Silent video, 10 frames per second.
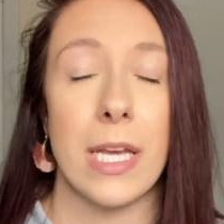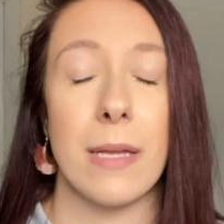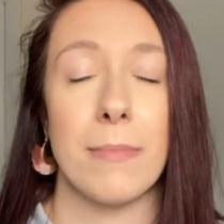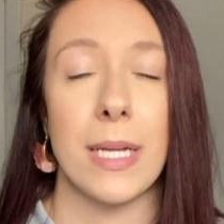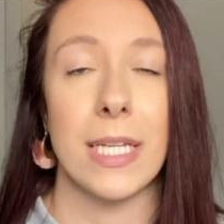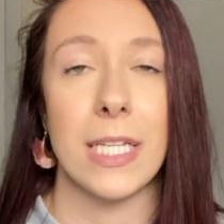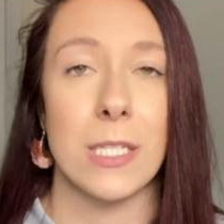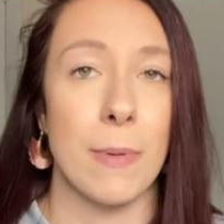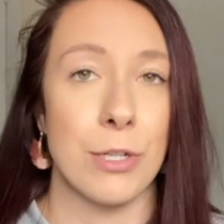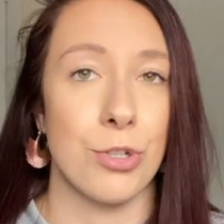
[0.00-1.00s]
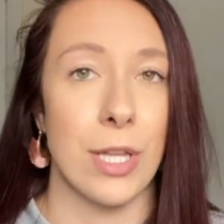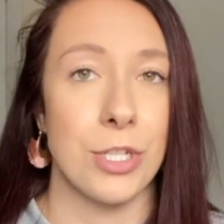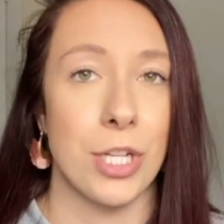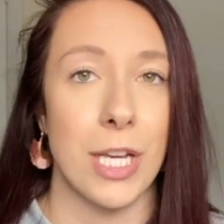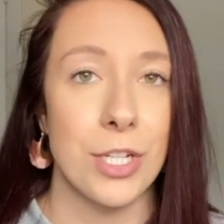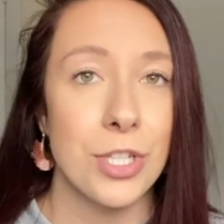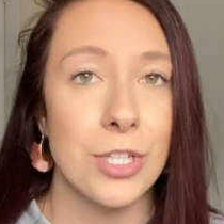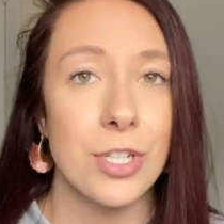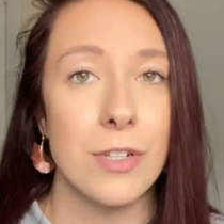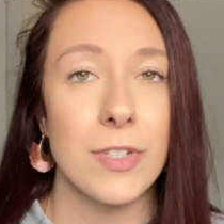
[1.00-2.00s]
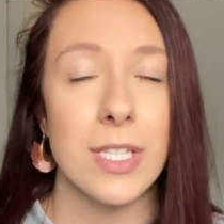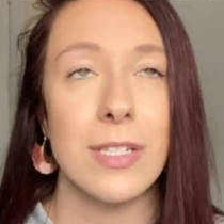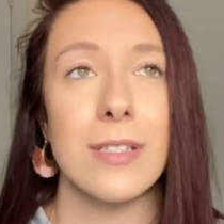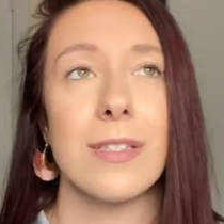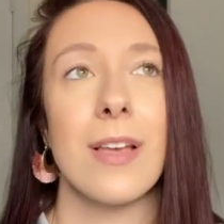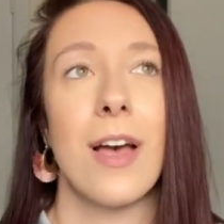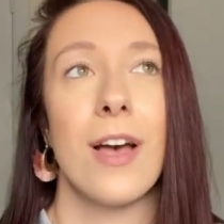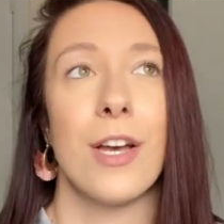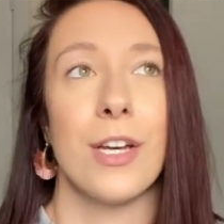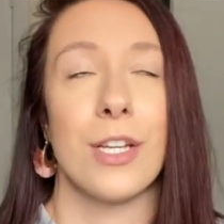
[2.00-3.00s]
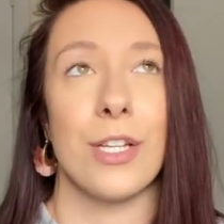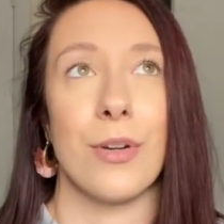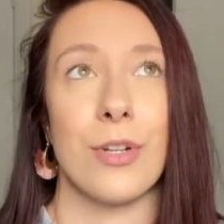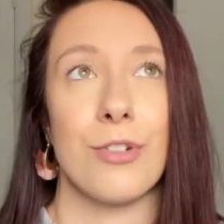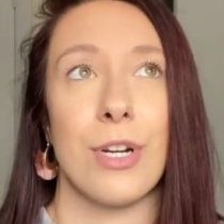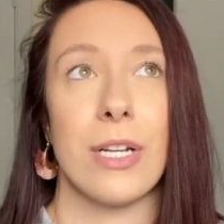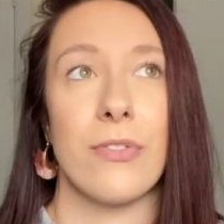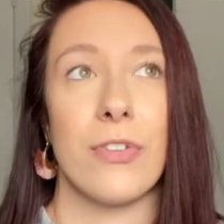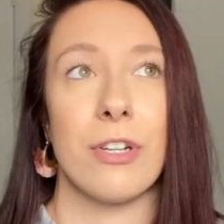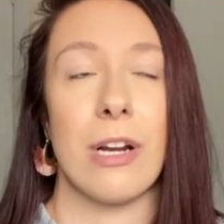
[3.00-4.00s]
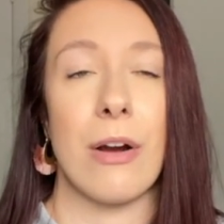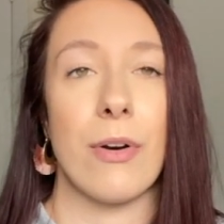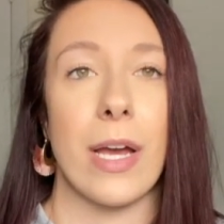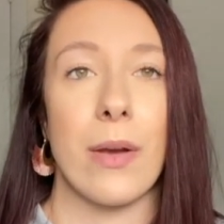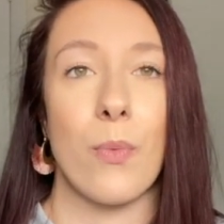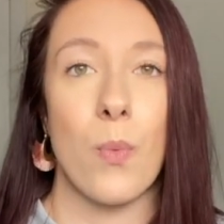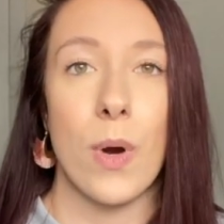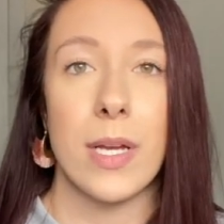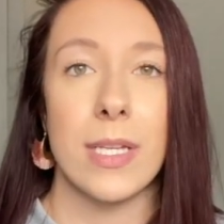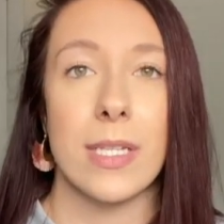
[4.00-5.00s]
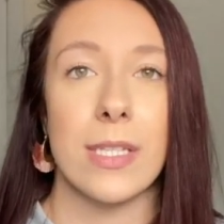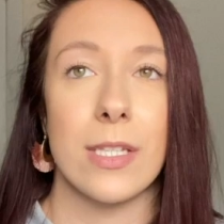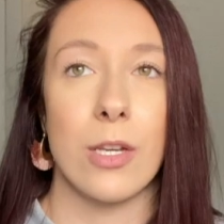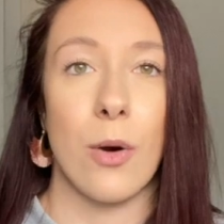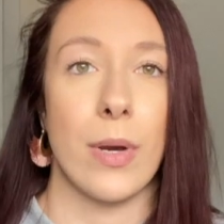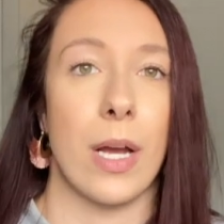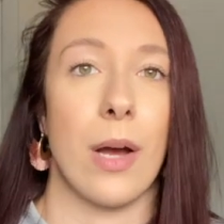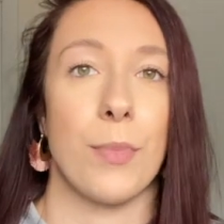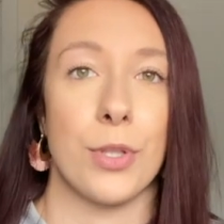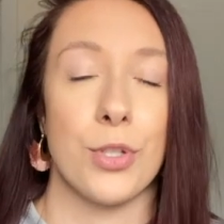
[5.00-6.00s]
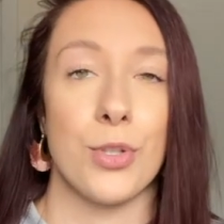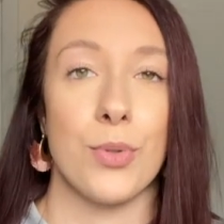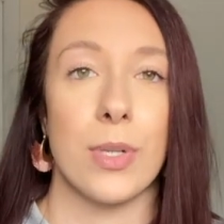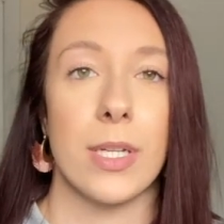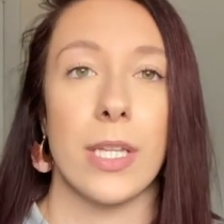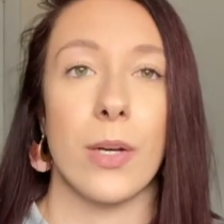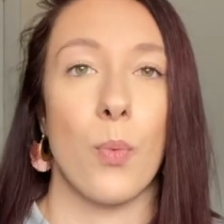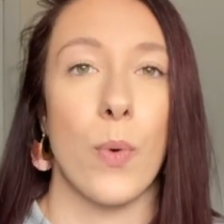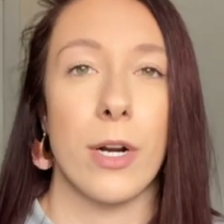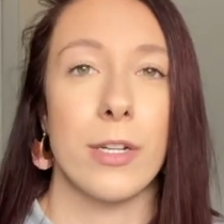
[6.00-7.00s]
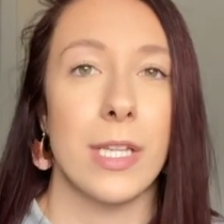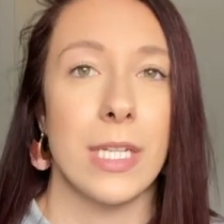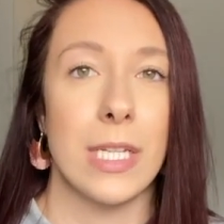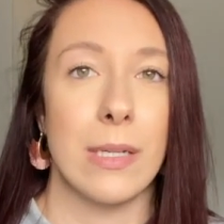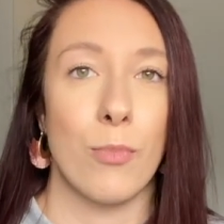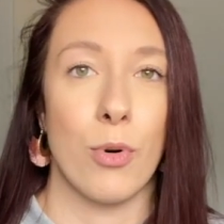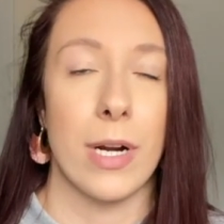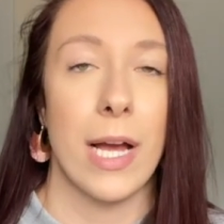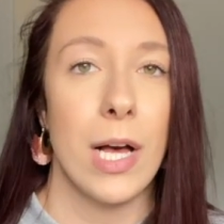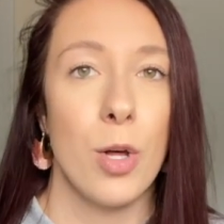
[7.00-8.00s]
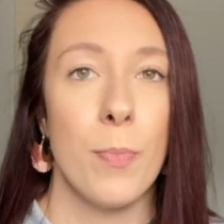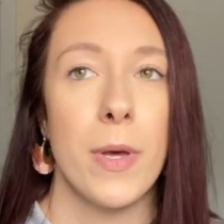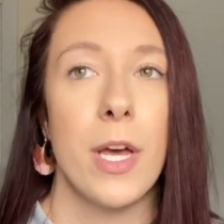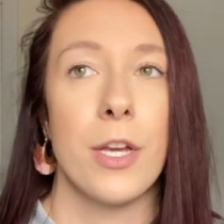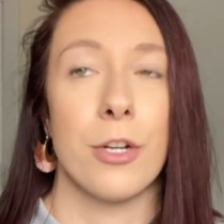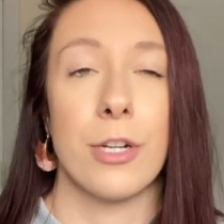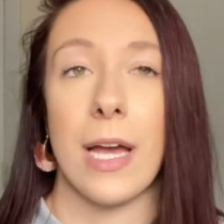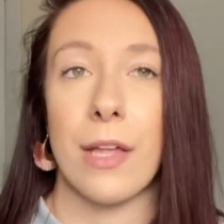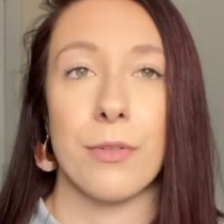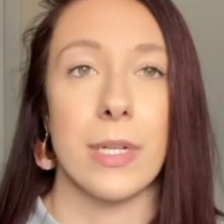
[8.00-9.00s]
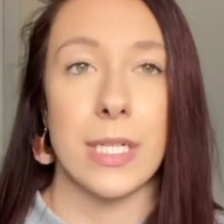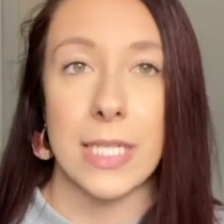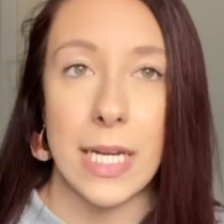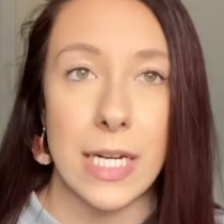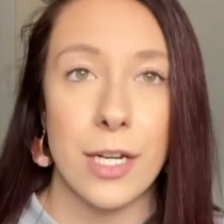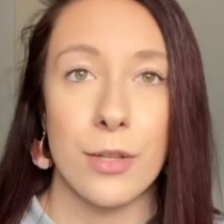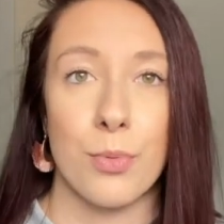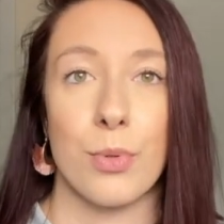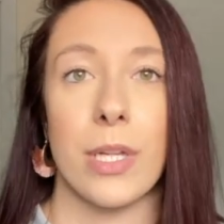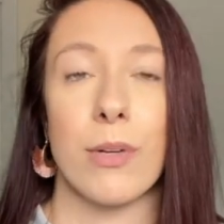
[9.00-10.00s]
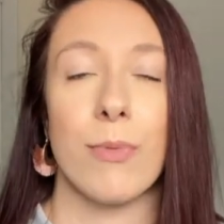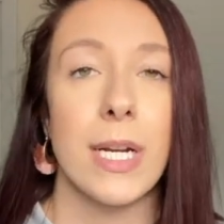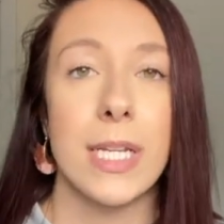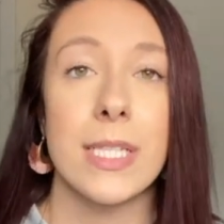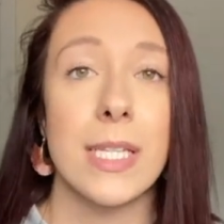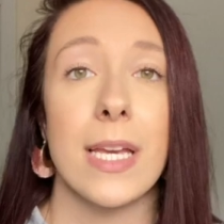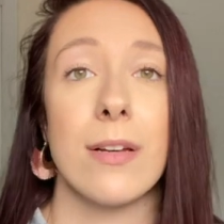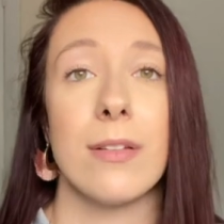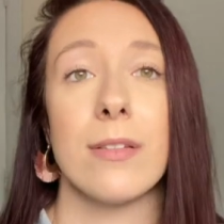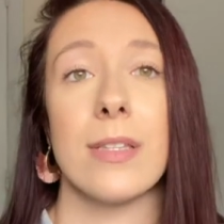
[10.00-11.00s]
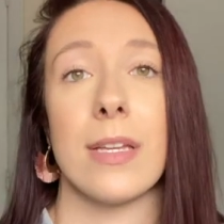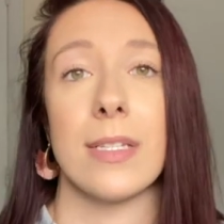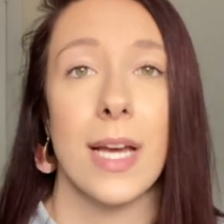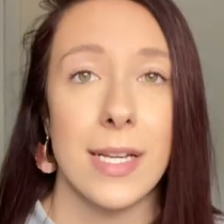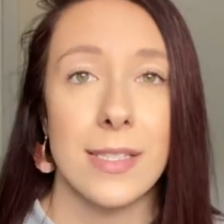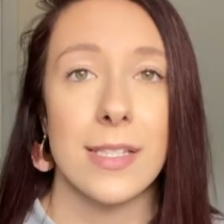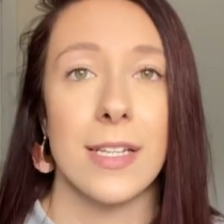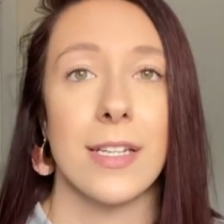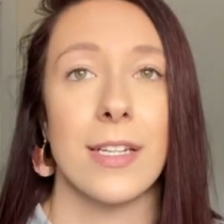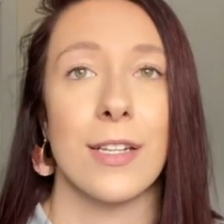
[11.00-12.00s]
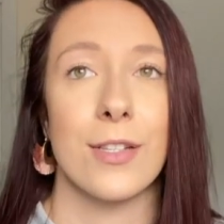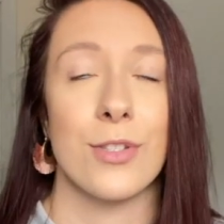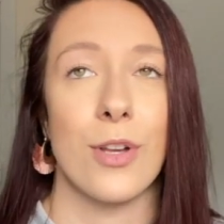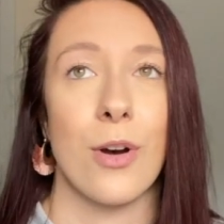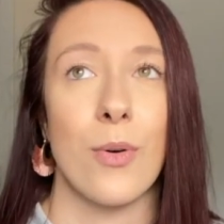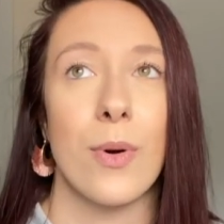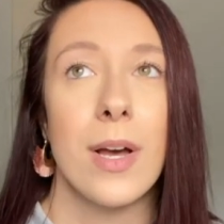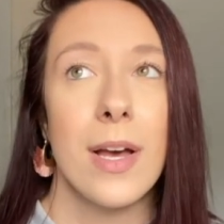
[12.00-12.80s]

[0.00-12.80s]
and may need special education services, you know, you're trying to figure out, okay, what is going on with the student? Like, where do they need more help? You're gathering data through like rating scales and testing. So